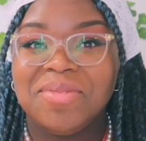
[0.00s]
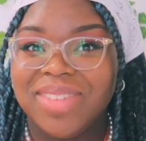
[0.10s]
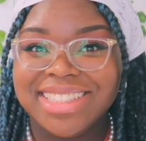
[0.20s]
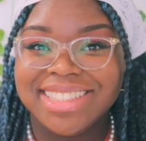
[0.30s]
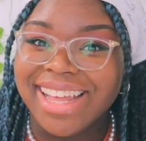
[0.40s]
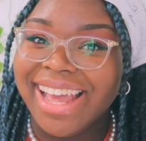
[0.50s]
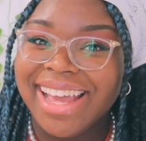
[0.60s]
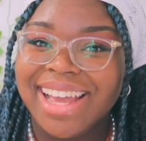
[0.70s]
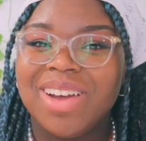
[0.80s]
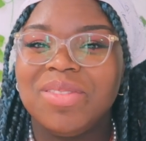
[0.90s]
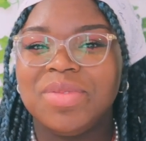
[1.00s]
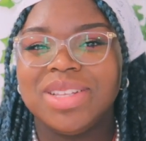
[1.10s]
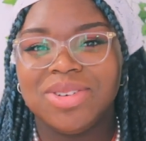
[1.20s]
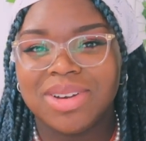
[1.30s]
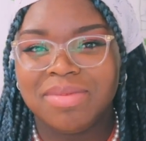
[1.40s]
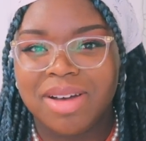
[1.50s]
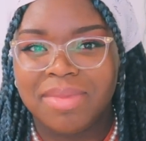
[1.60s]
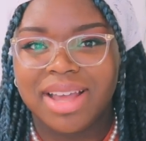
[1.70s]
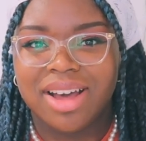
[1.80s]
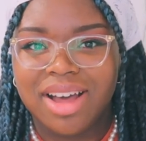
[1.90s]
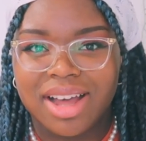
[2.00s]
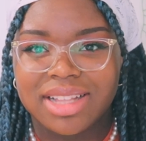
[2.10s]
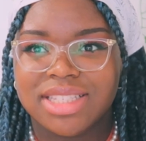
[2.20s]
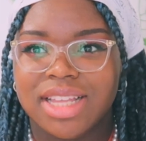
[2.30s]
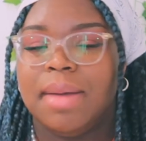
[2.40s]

But today I'm gonna be talking about my art.